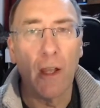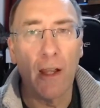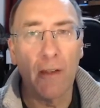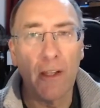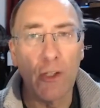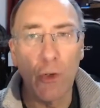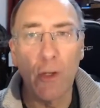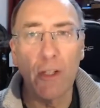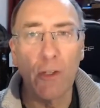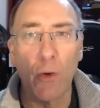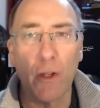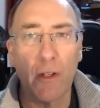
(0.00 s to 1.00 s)
and they joined
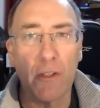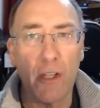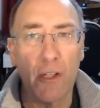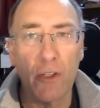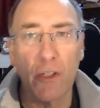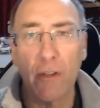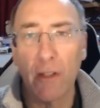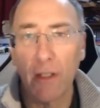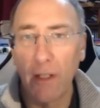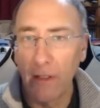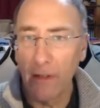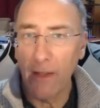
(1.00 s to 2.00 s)
the organization
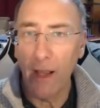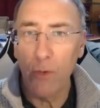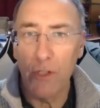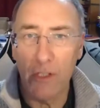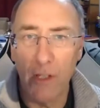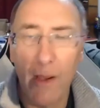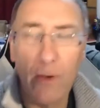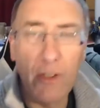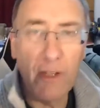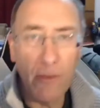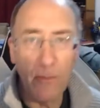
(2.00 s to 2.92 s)
thinking that that would somehow give them